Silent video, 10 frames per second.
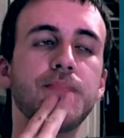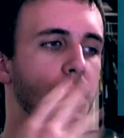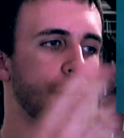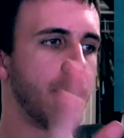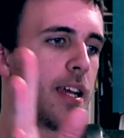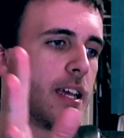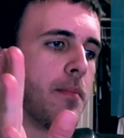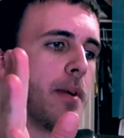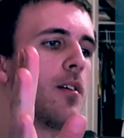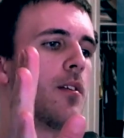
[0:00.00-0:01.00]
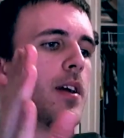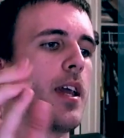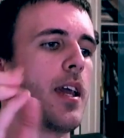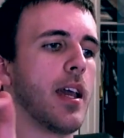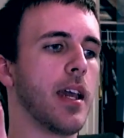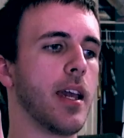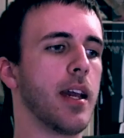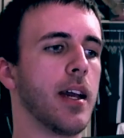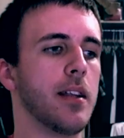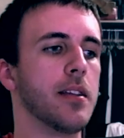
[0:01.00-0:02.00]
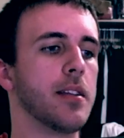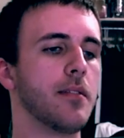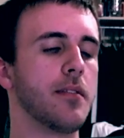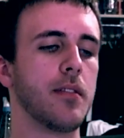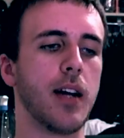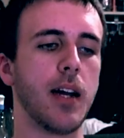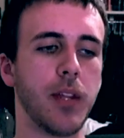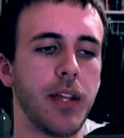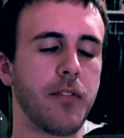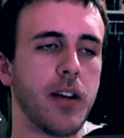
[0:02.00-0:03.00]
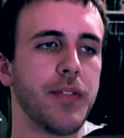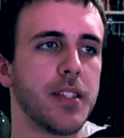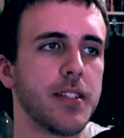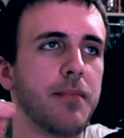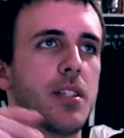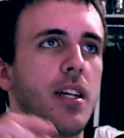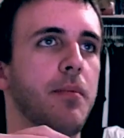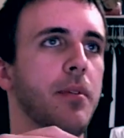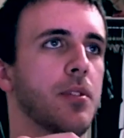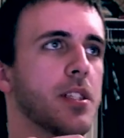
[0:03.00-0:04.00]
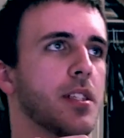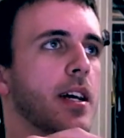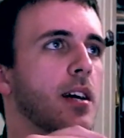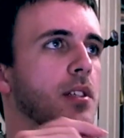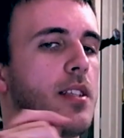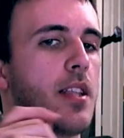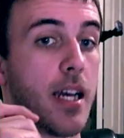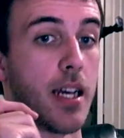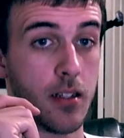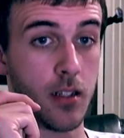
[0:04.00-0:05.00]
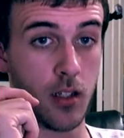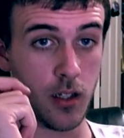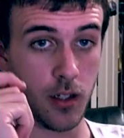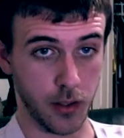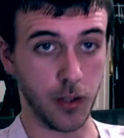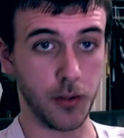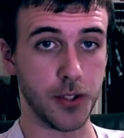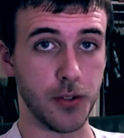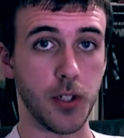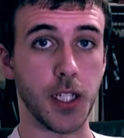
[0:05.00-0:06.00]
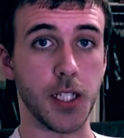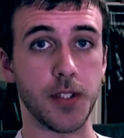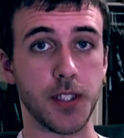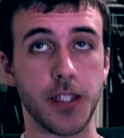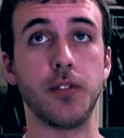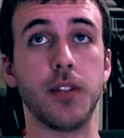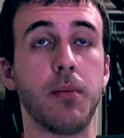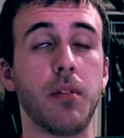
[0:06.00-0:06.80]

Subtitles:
So that came out, and I believe around the same time it was announced that Ghost Stories was the new name